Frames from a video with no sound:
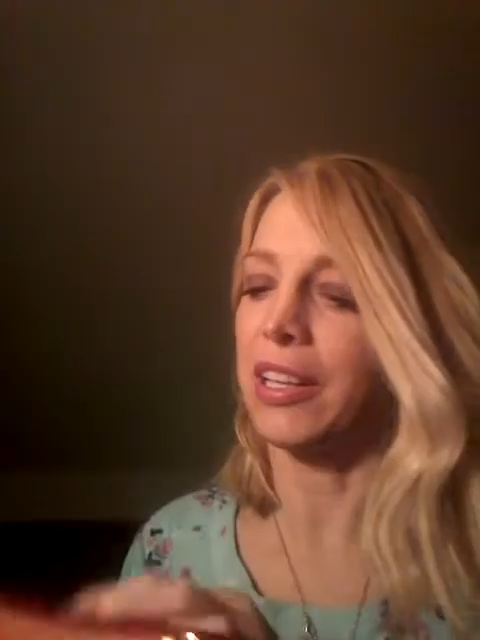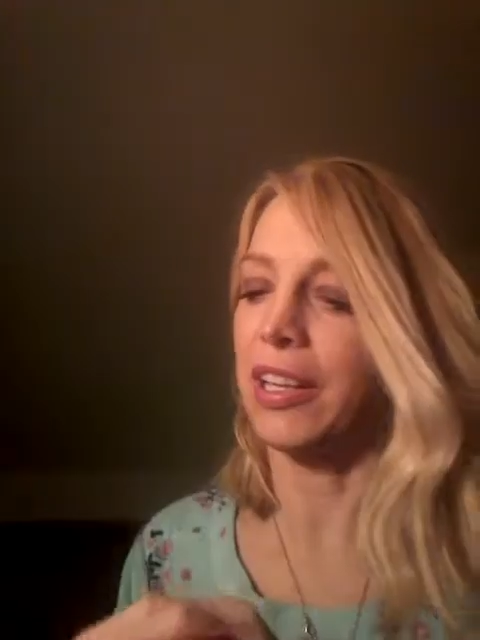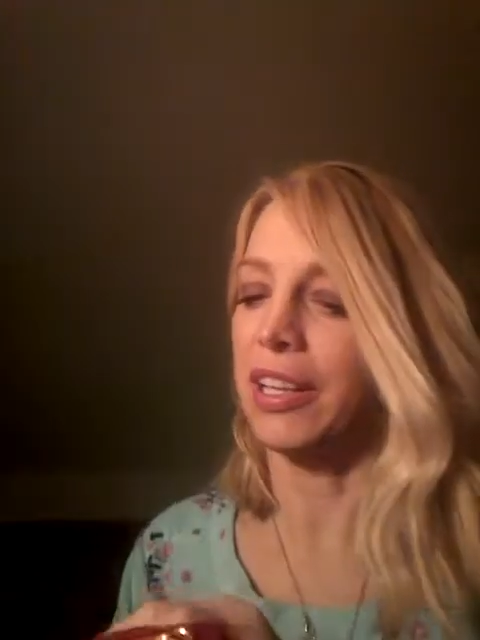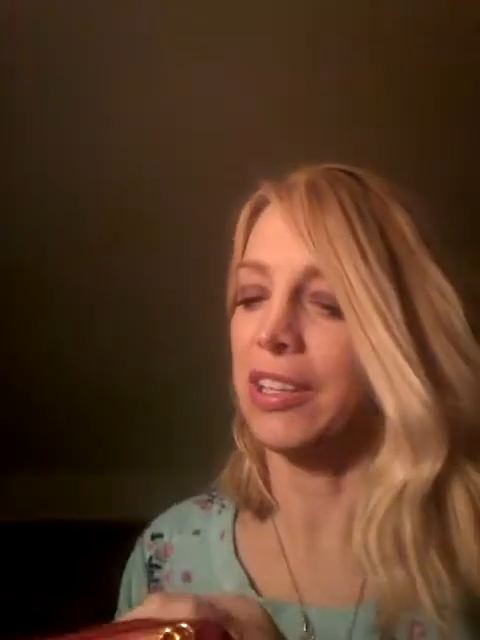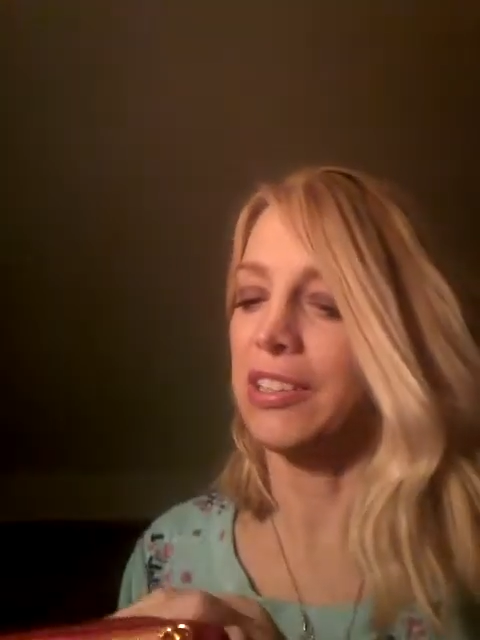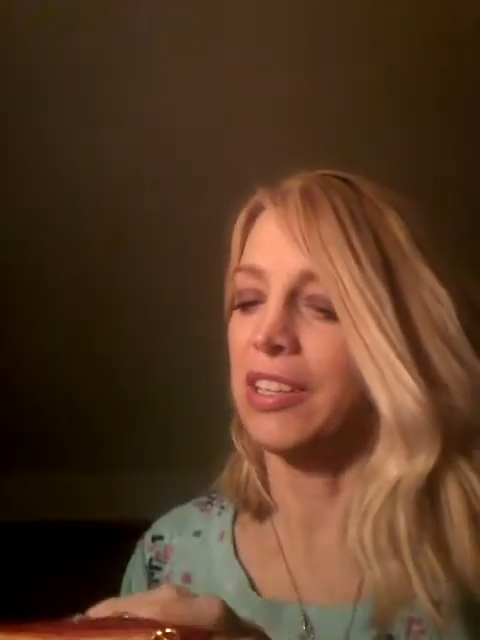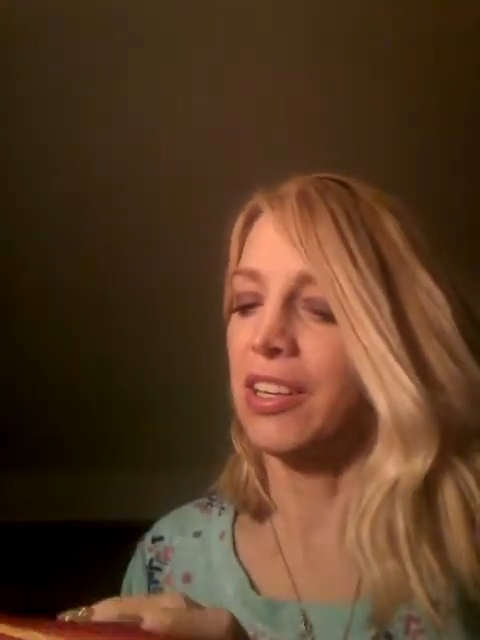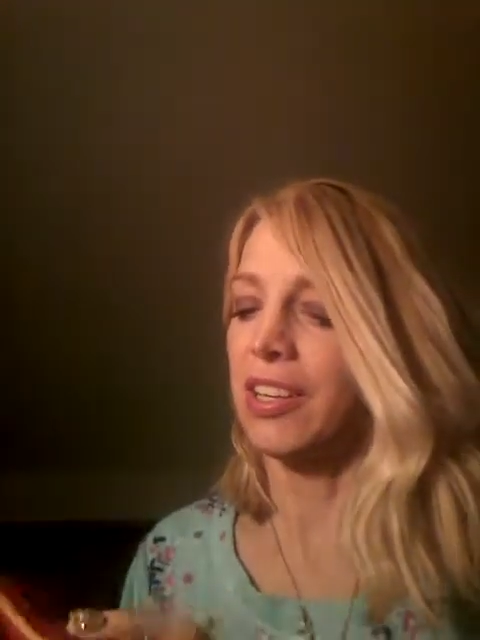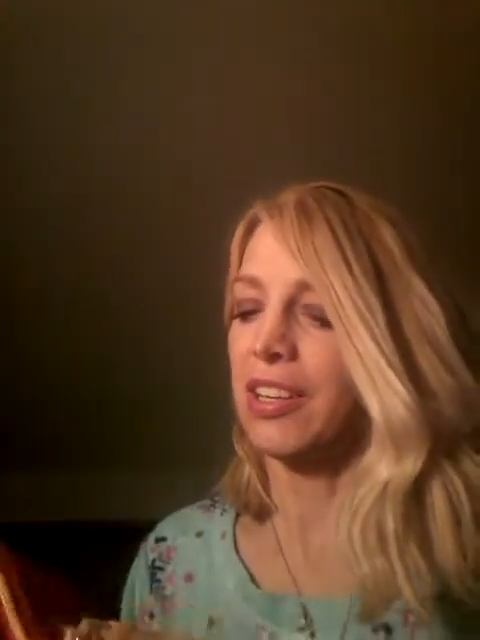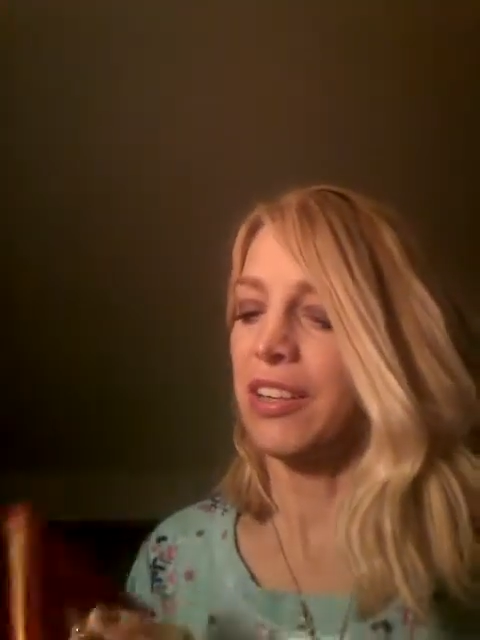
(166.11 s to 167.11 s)
and
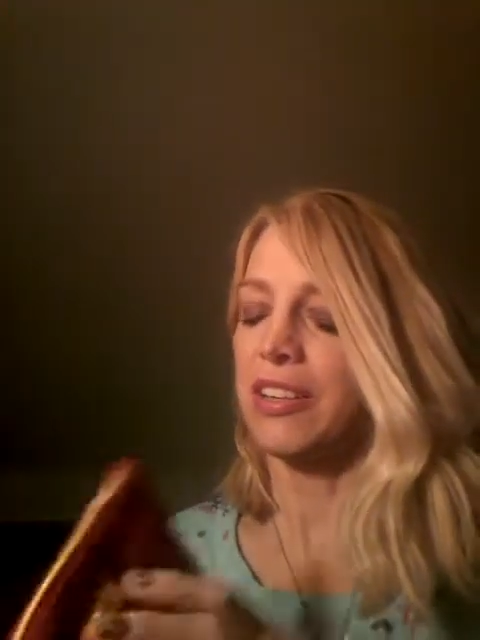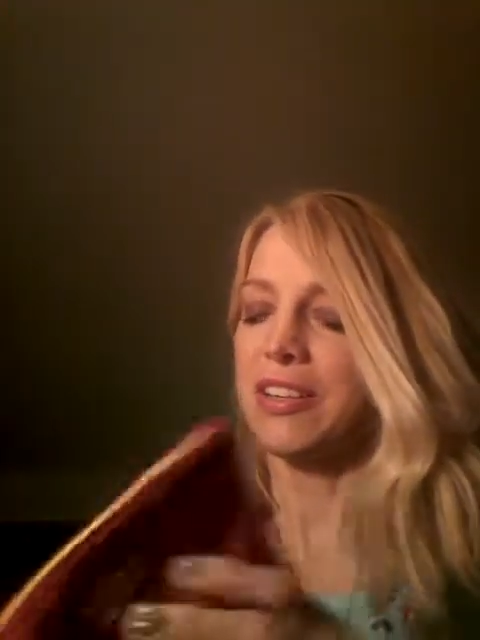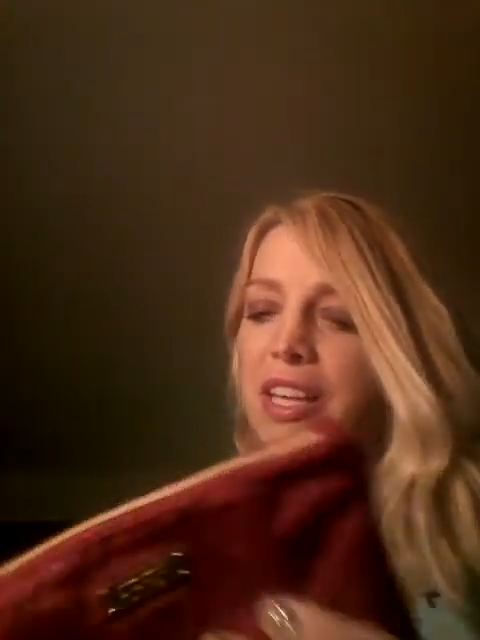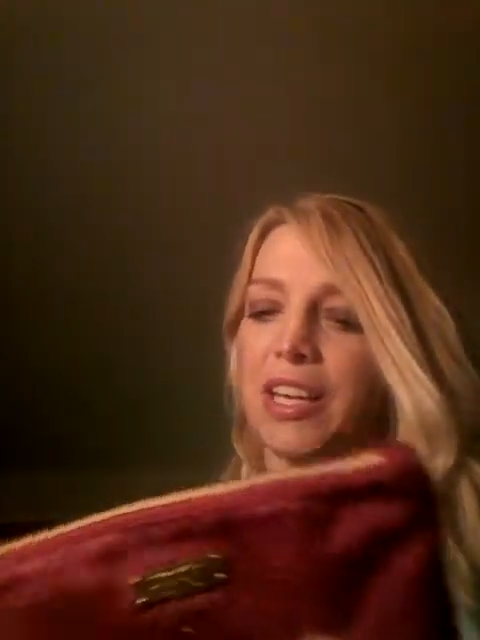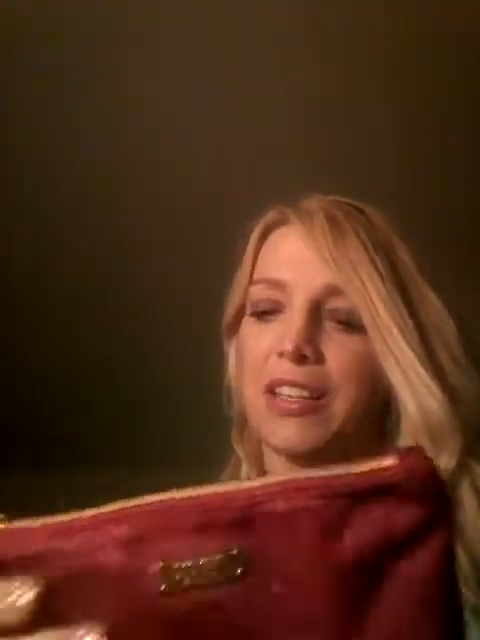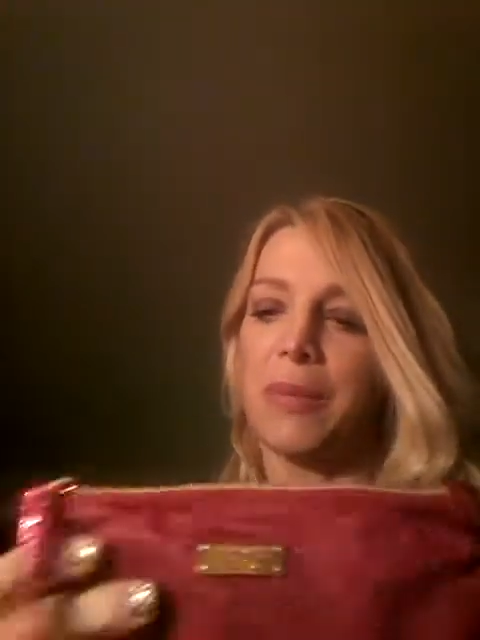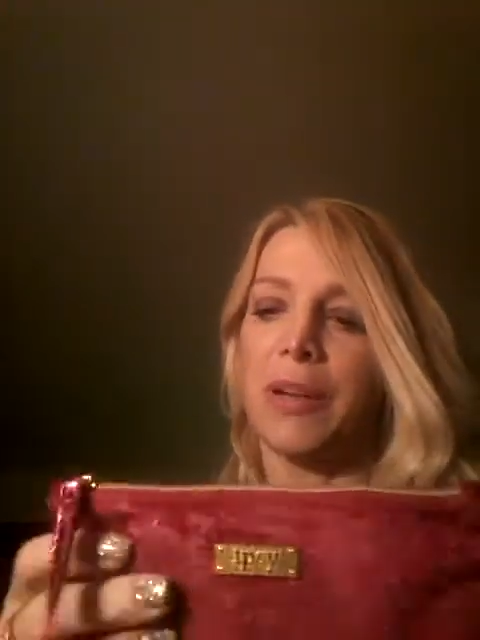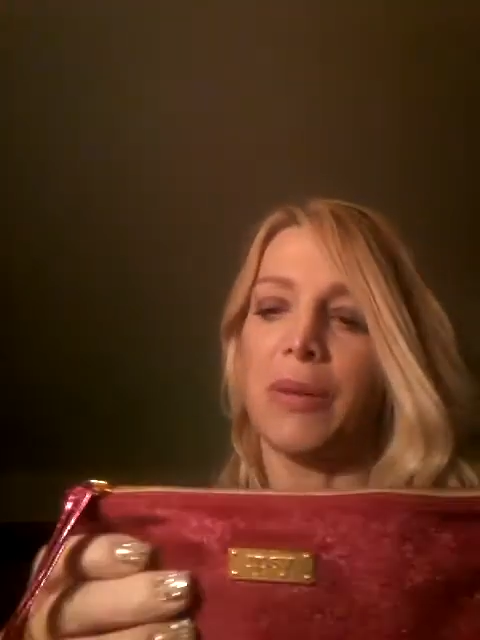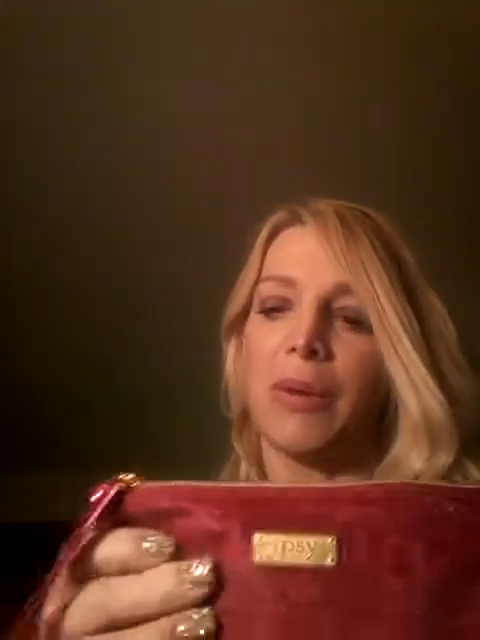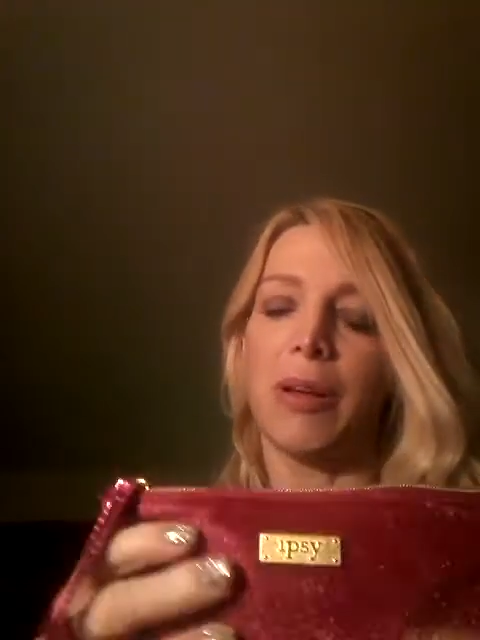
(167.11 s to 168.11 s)
looks like it's
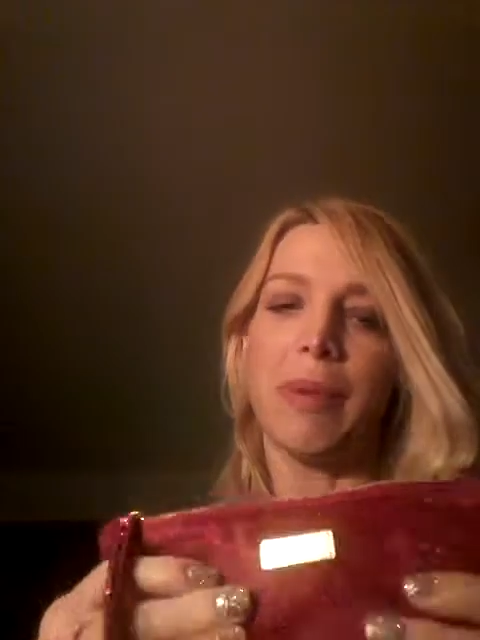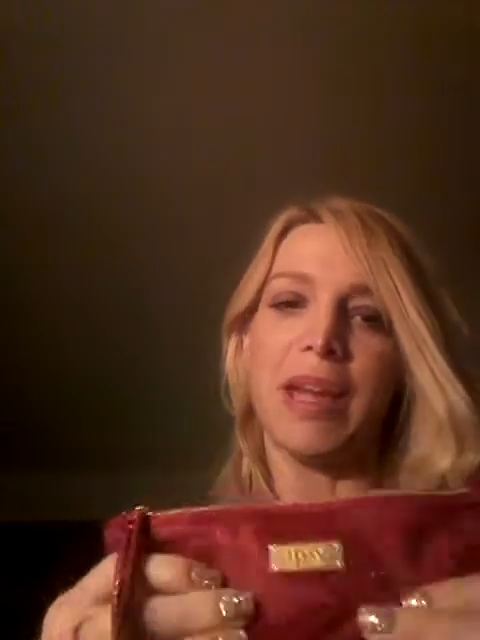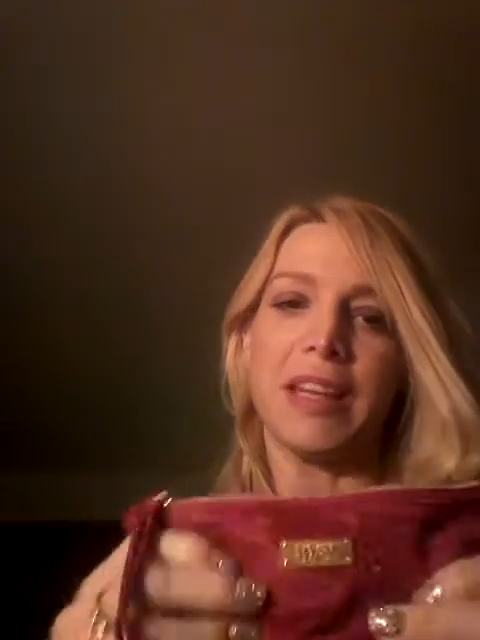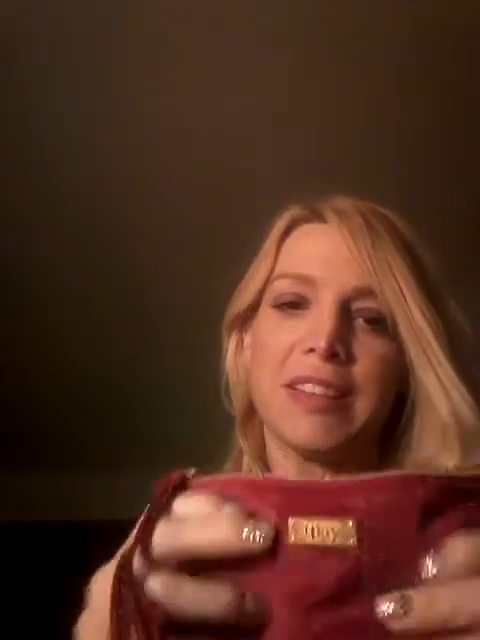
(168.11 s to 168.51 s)
pretty well made.